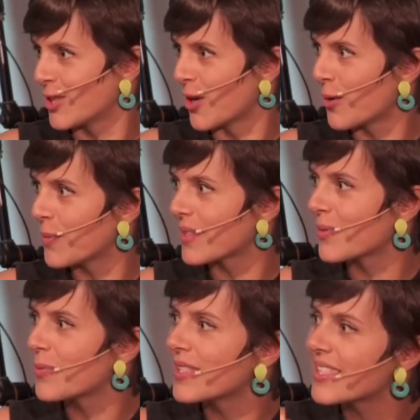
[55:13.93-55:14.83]
You know,
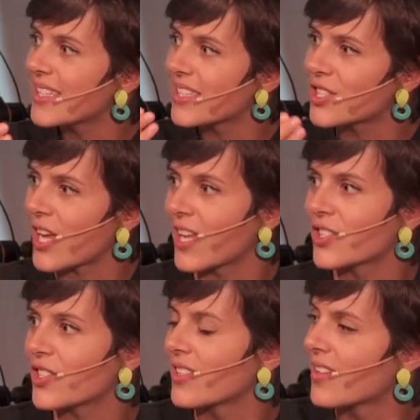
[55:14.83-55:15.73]
we see the
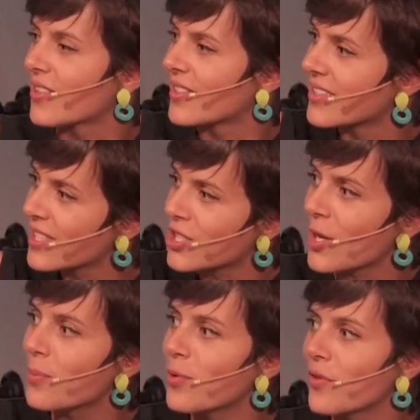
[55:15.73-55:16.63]
change on the
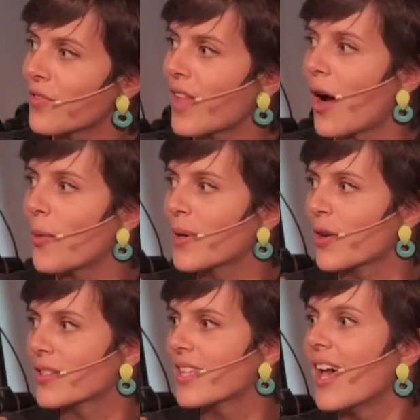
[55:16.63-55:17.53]
DJ booth now
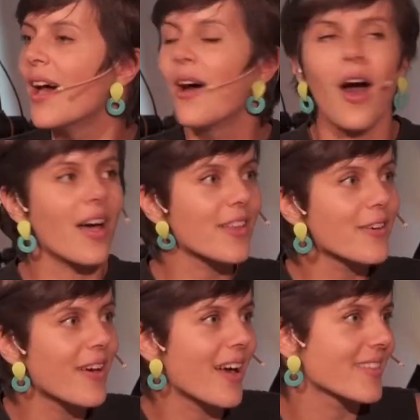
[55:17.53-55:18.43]
because
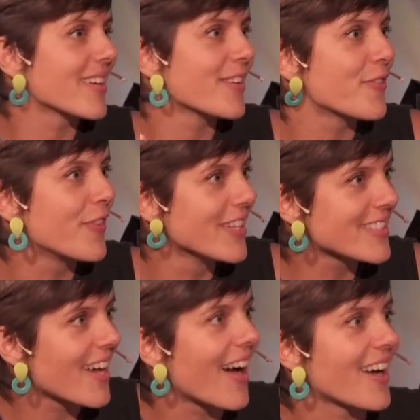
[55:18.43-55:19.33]
other
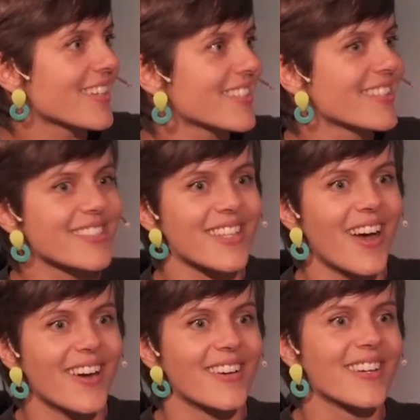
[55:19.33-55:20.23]
flinter artists
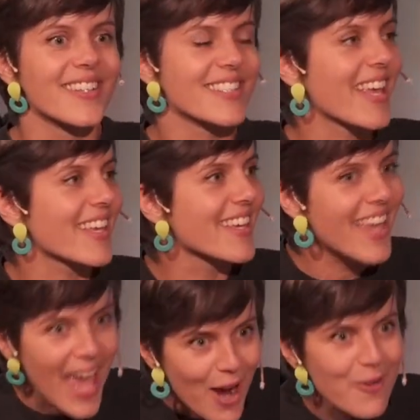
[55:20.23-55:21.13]
are taking
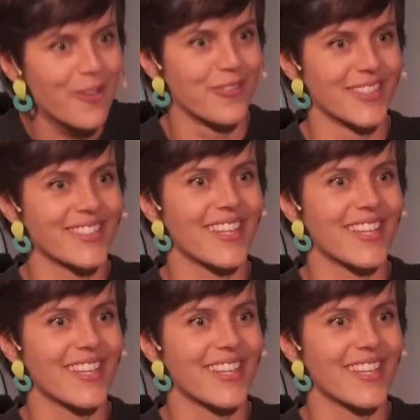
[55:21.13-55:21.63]
care of it.